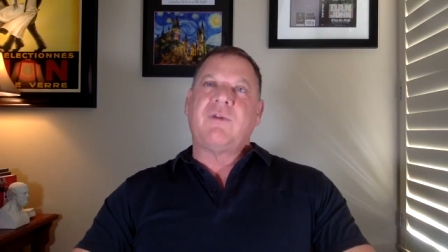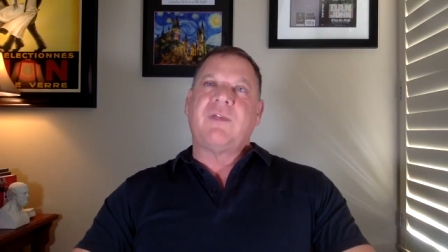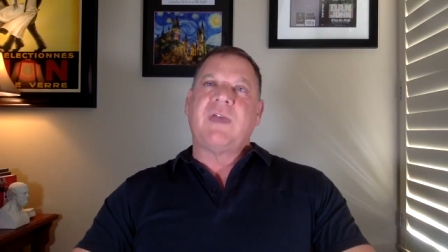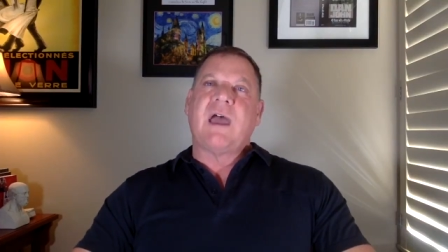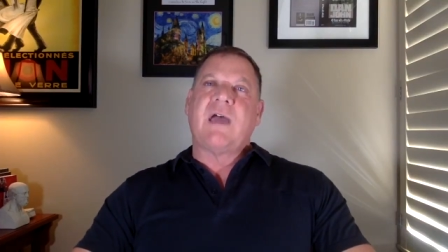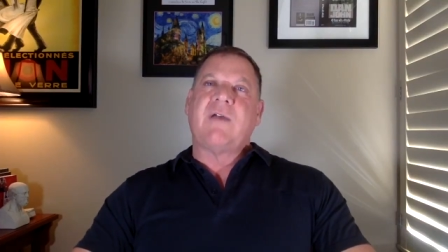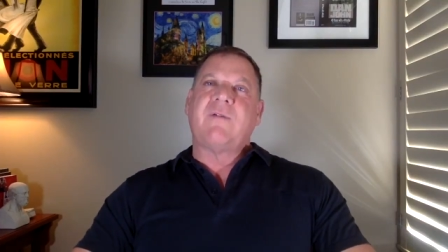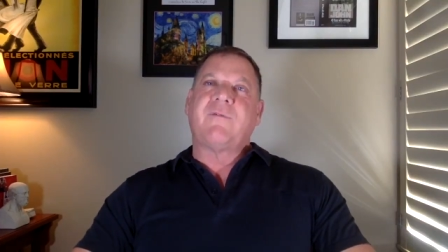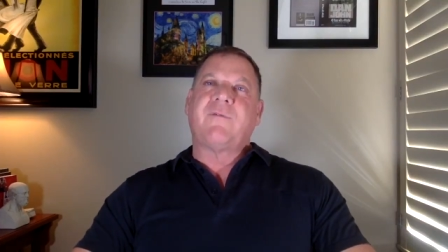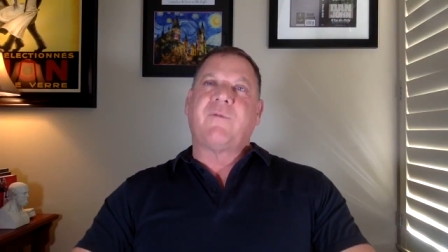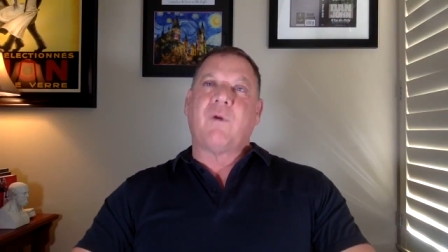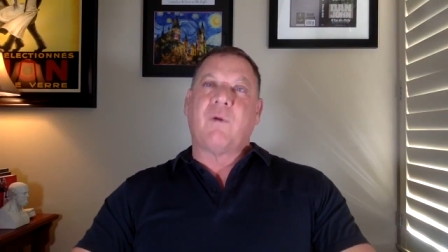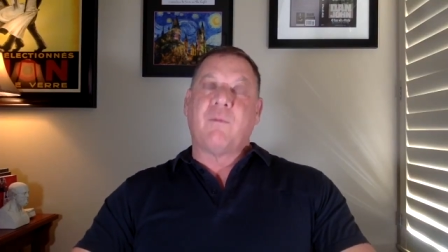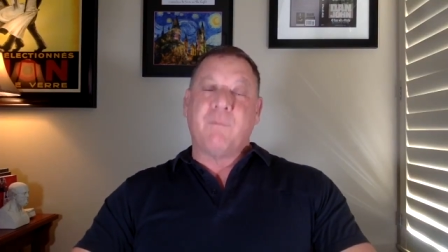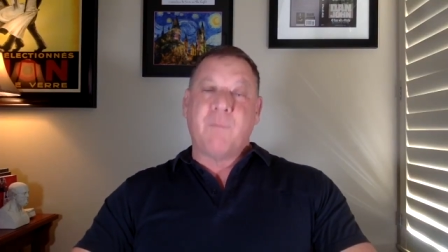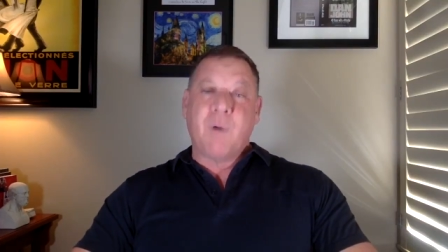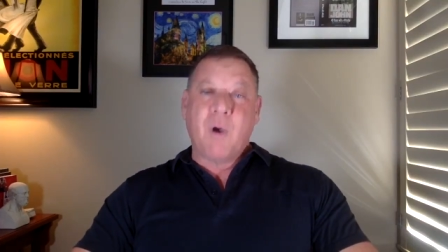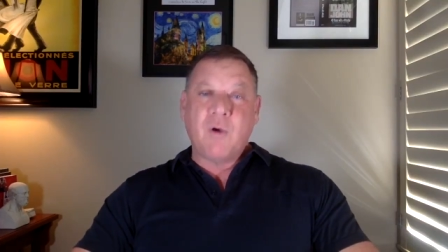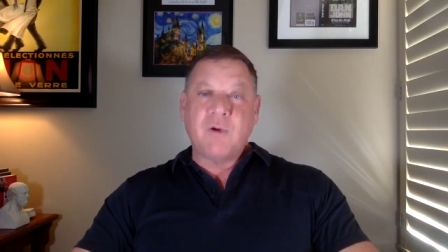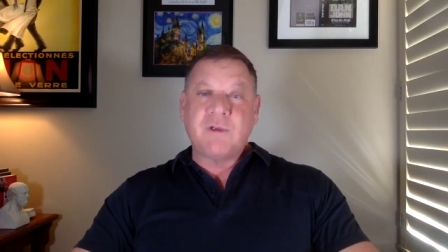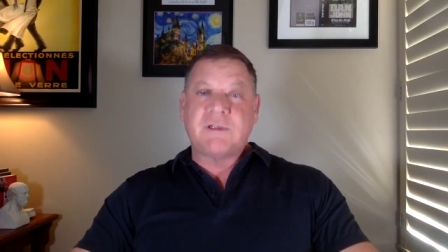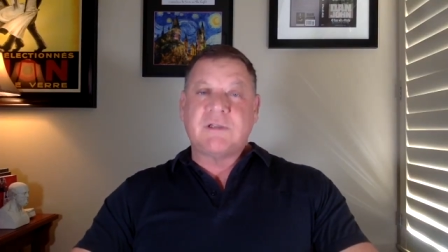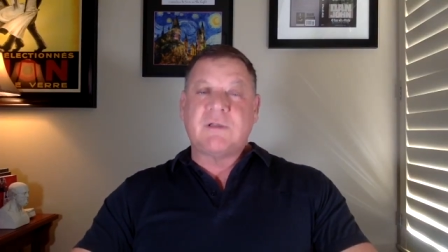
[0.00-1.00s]
that for
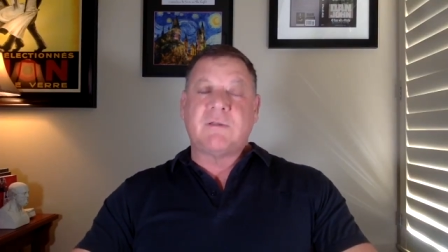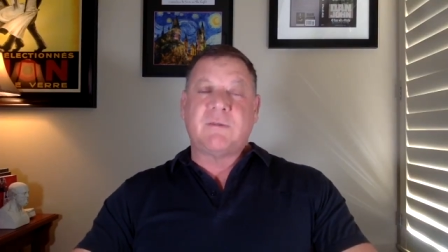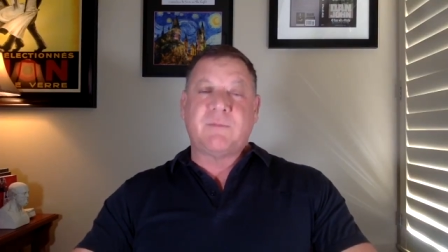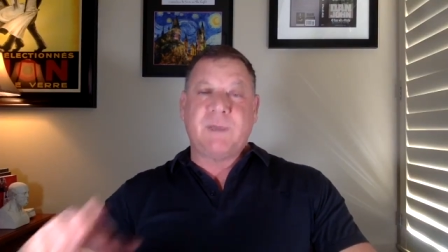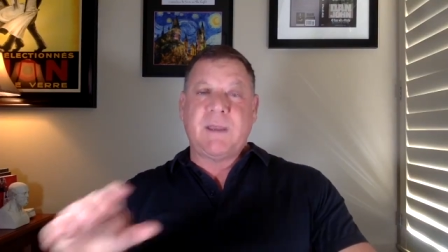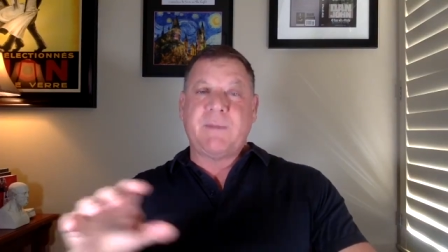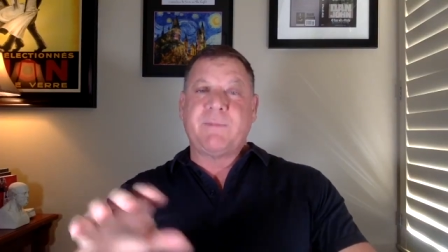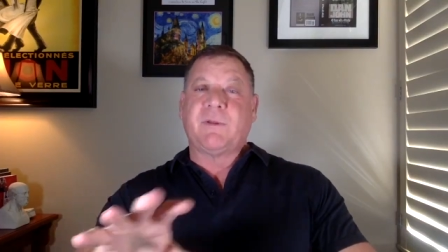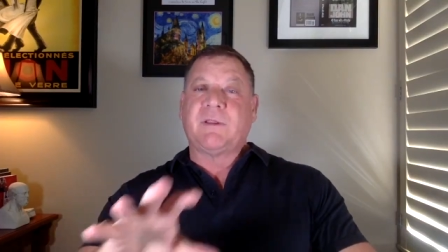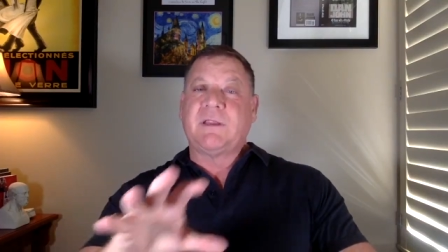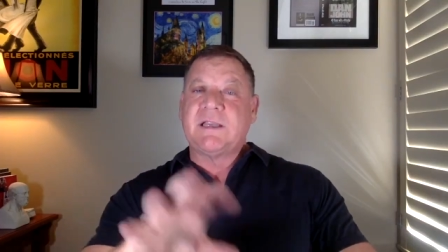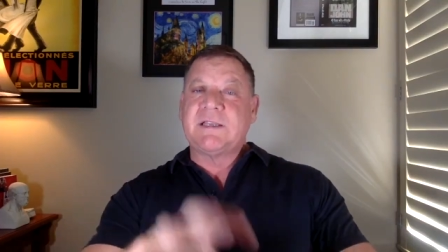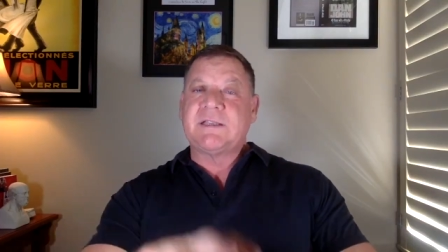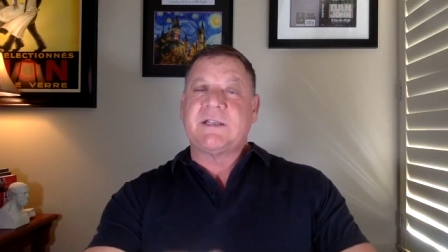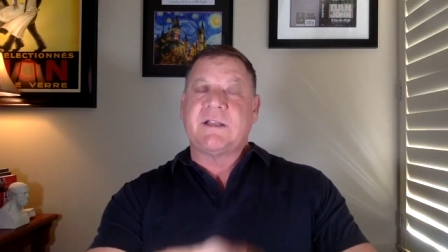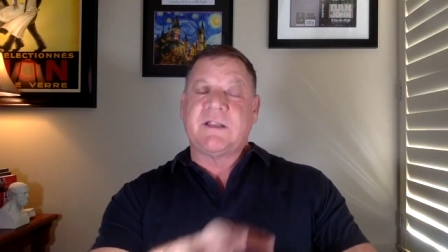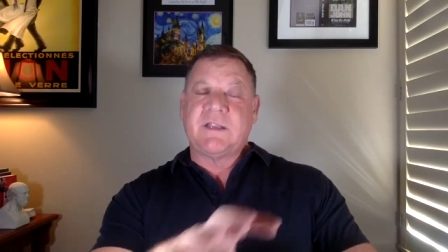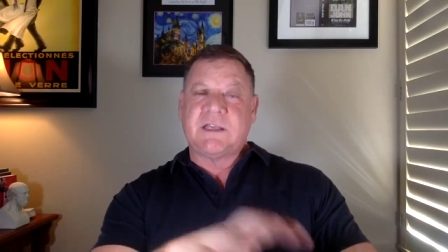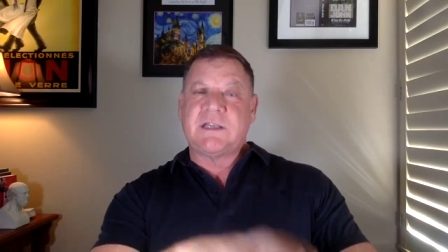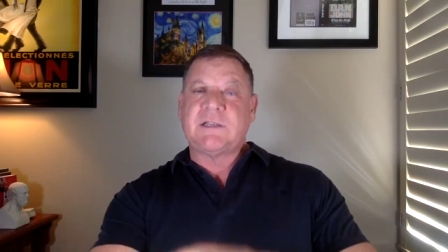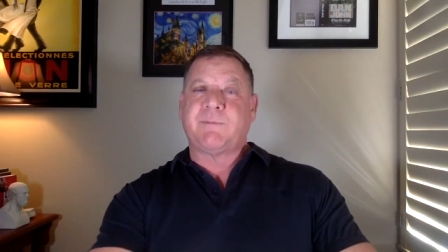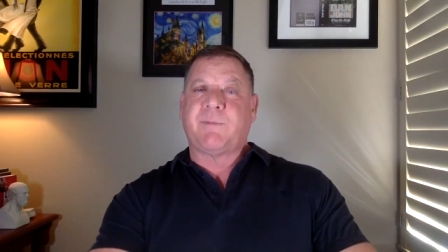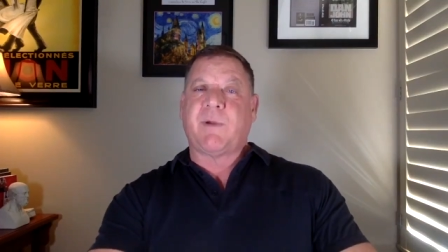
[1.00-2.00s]
most of the people
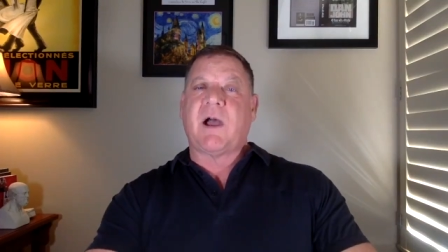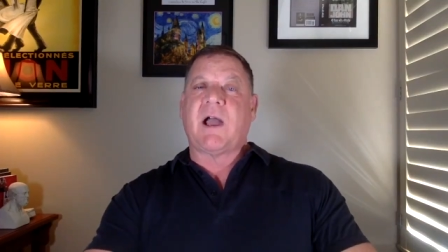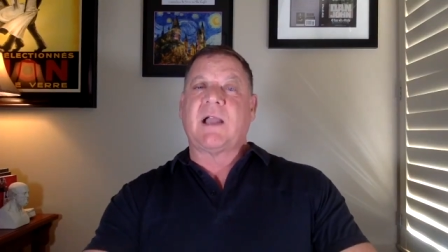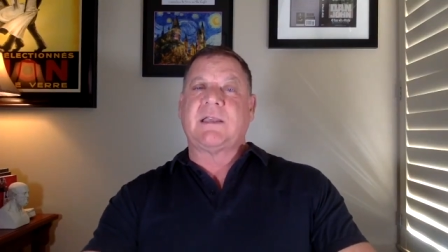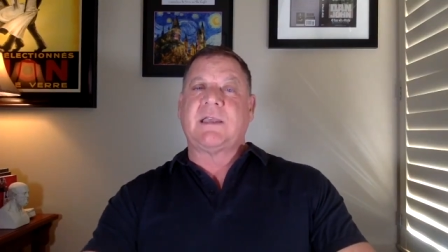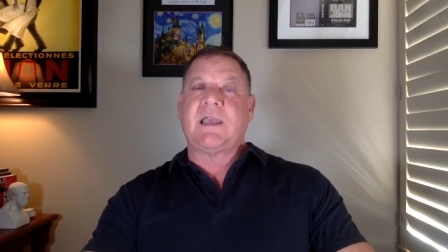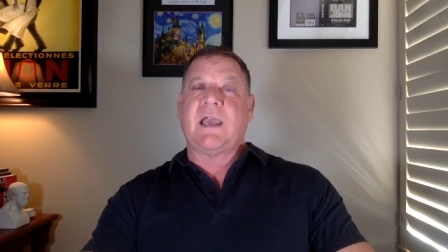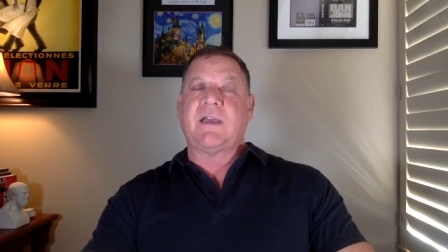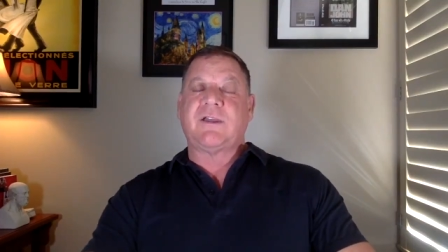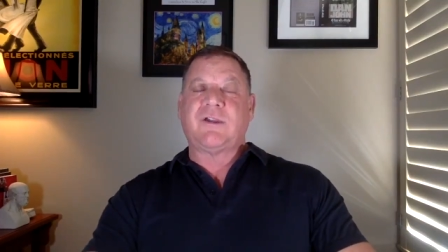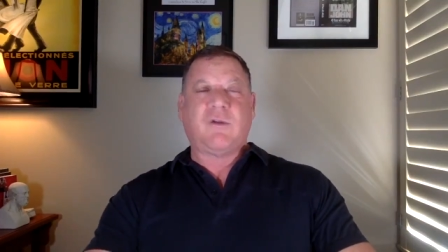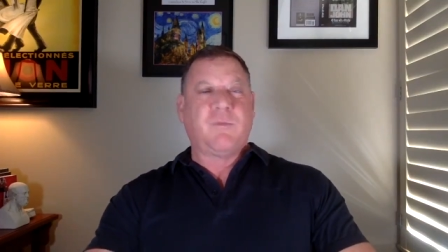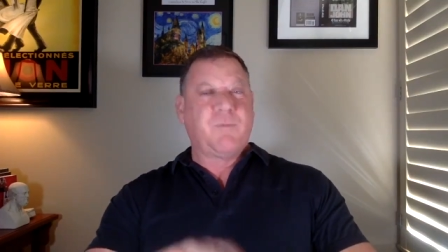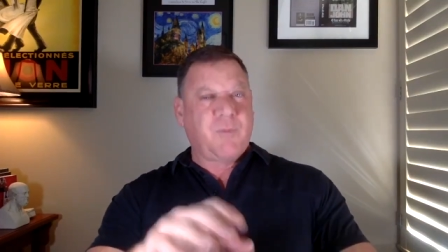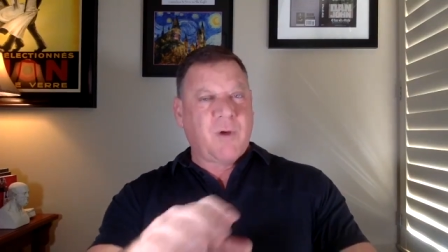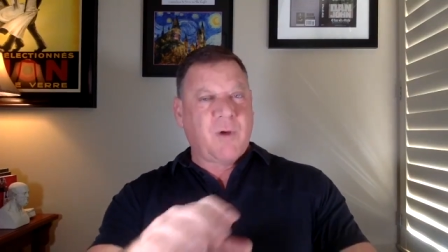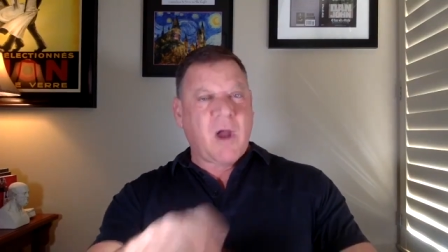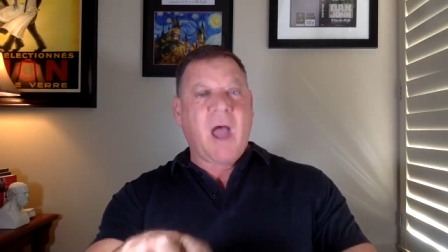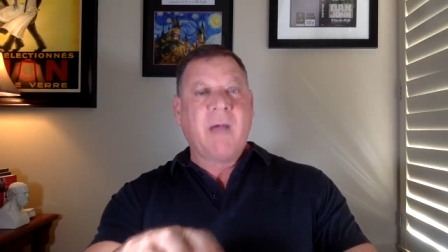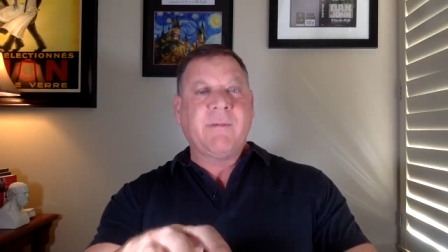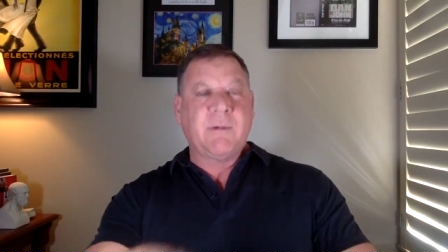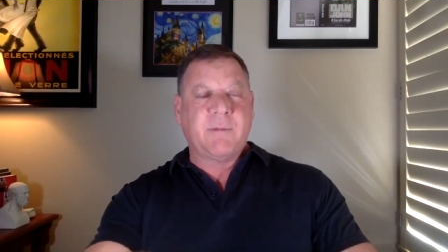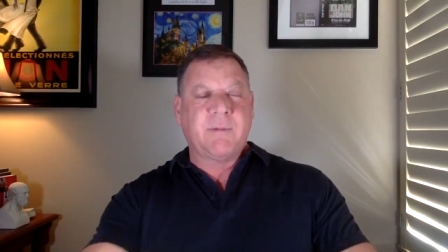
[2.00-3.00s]
listening to this podcast, you've
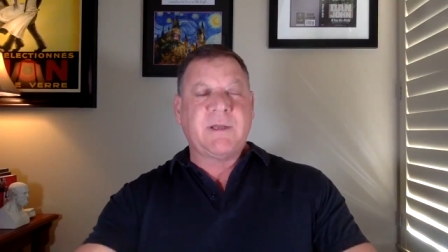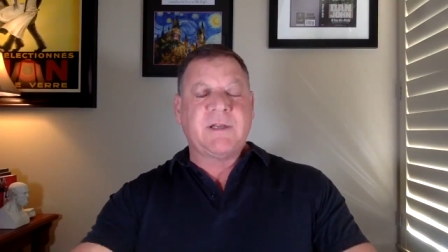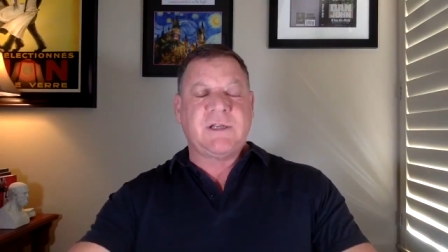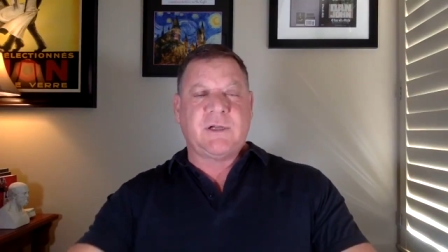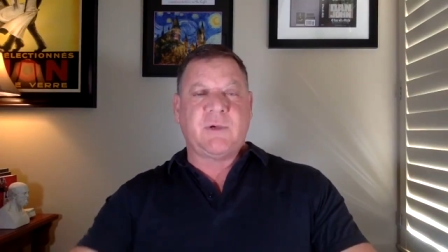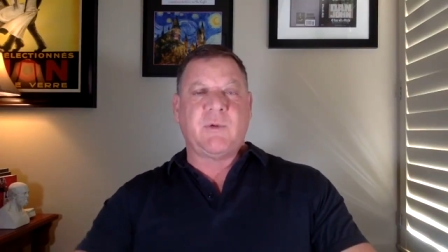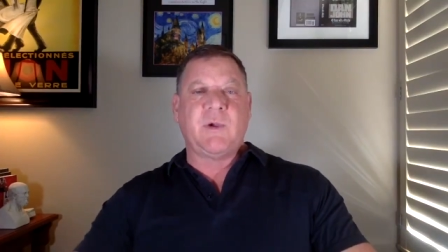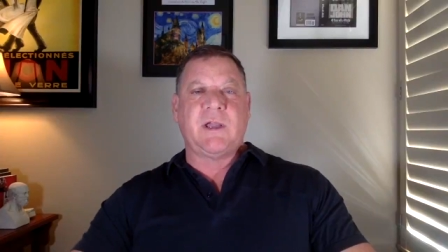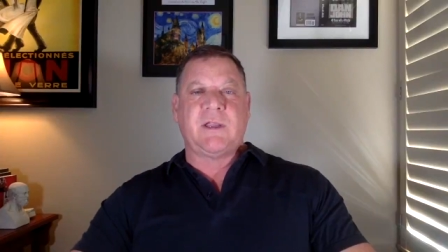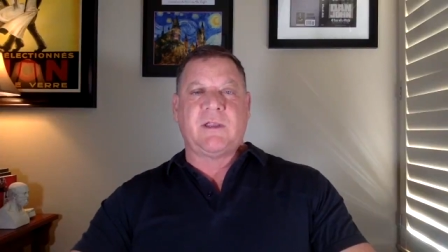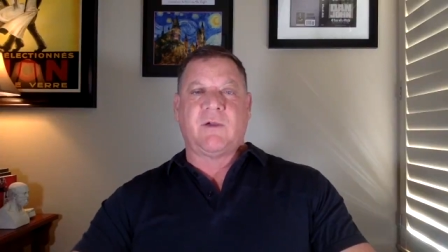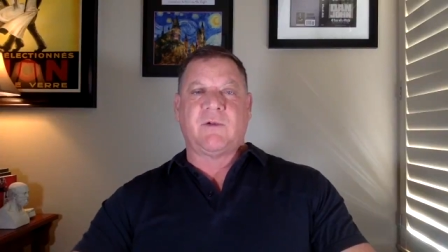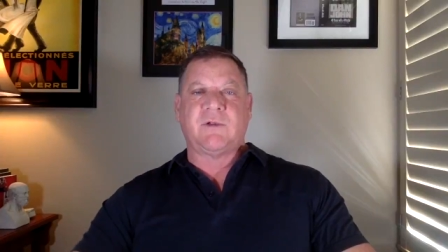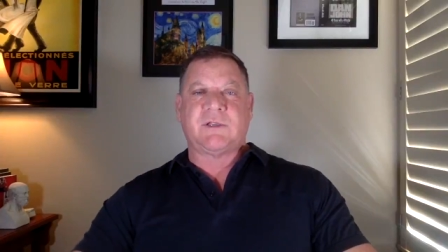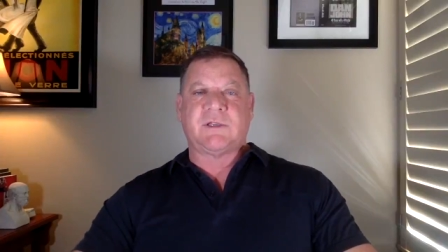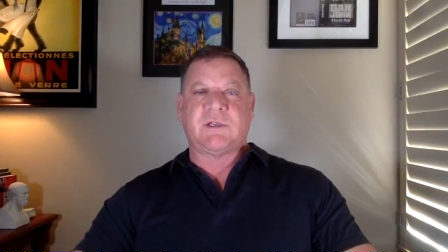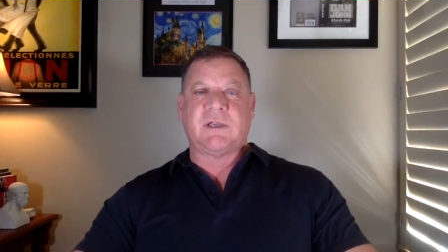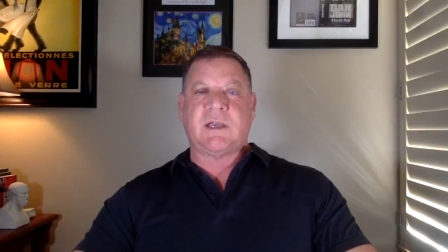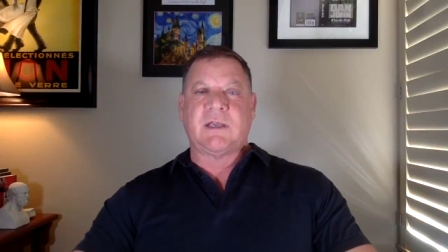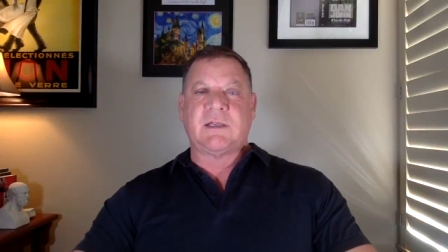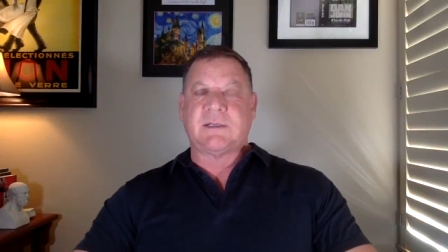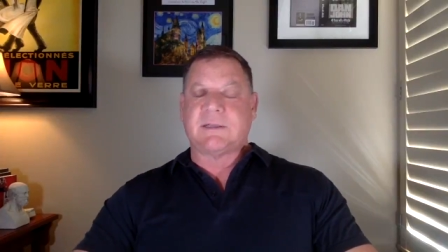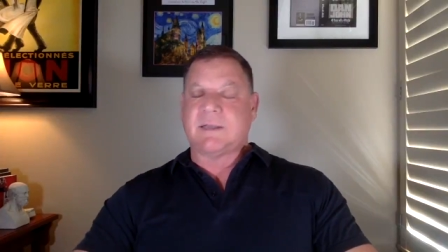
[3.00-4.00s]
probably been doing those
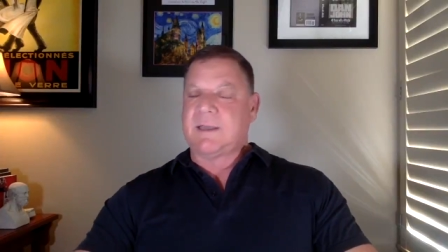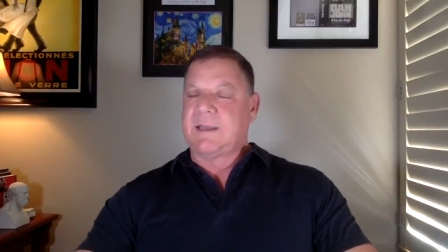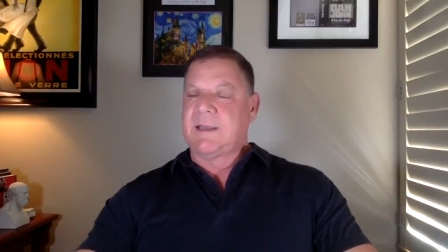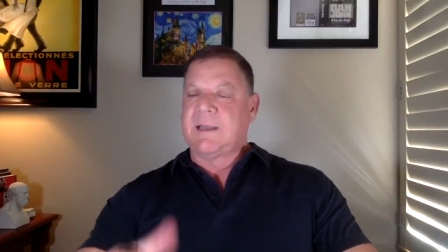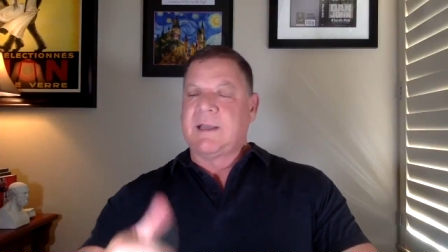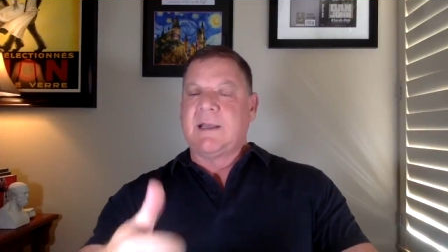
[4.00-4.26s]
things